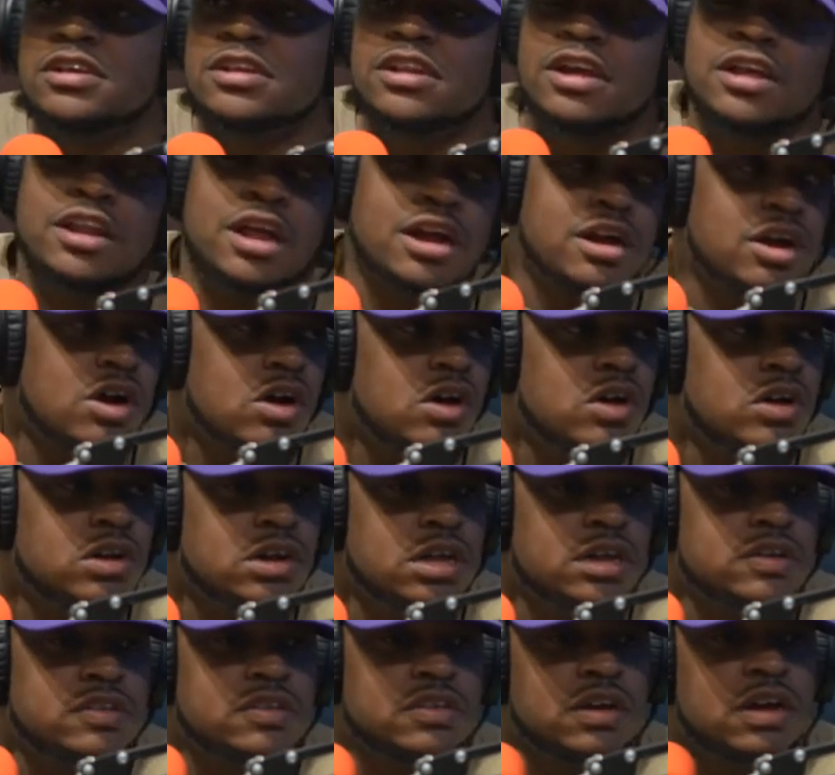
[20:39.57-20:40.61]
They're like, oh,
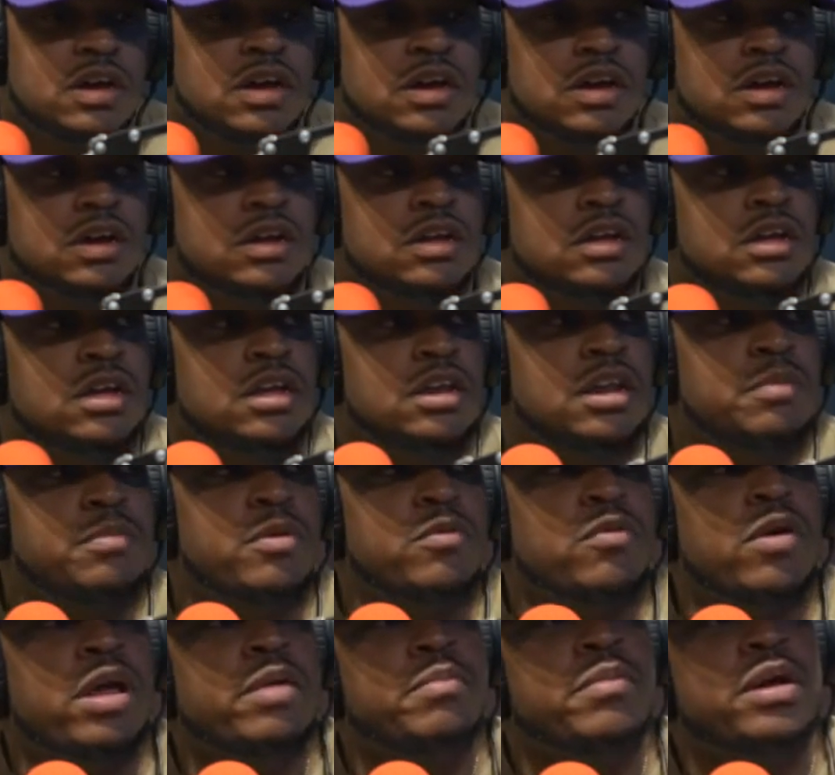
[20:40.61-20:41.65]
let me
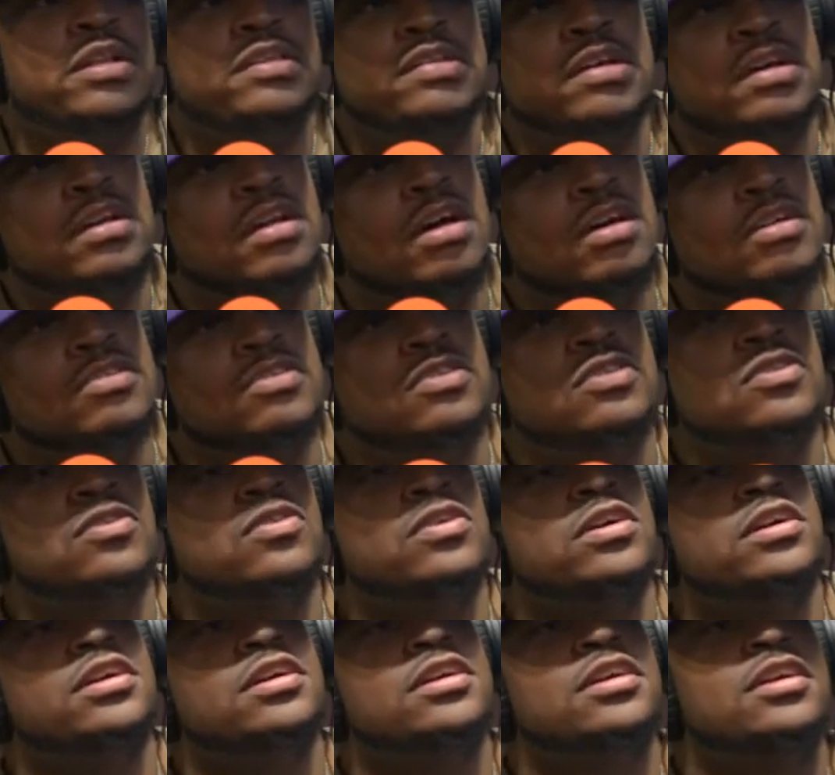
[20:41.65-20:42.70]
write my tell-all
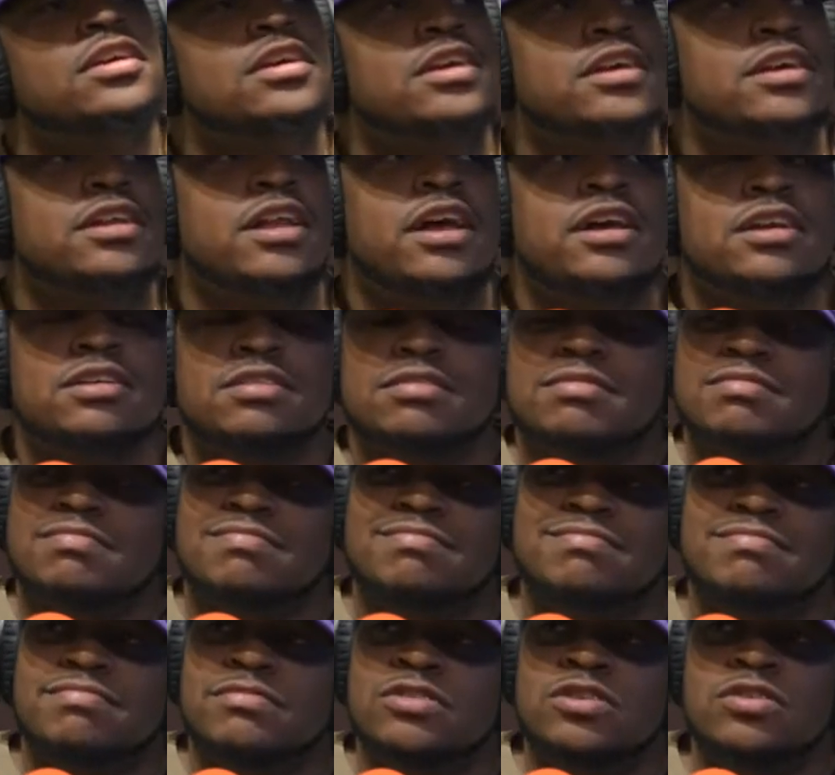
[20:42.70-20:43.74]
story. Like,
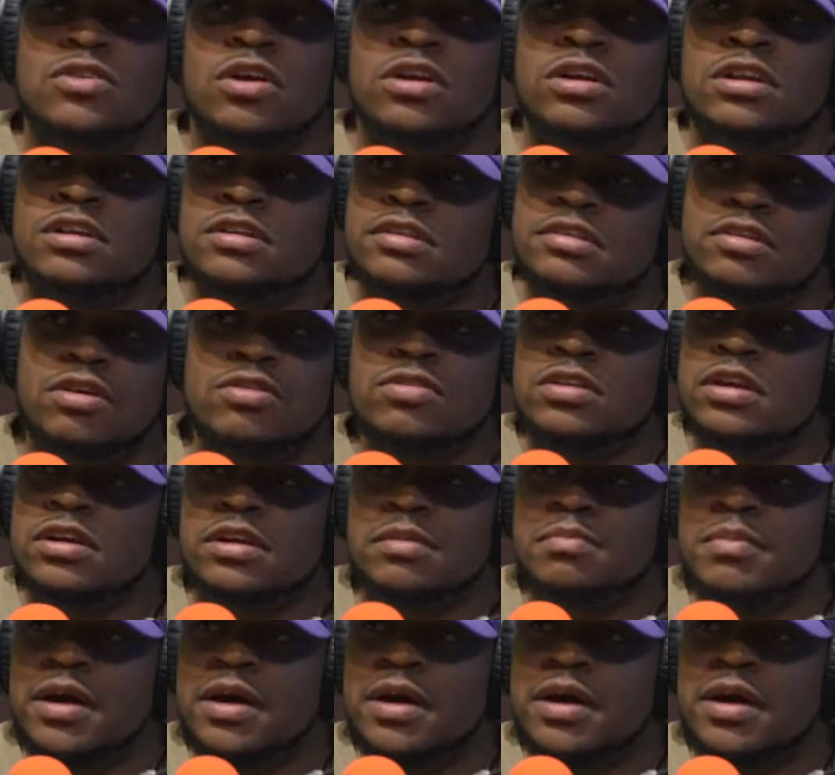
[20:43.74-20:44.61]
you already done told everybody.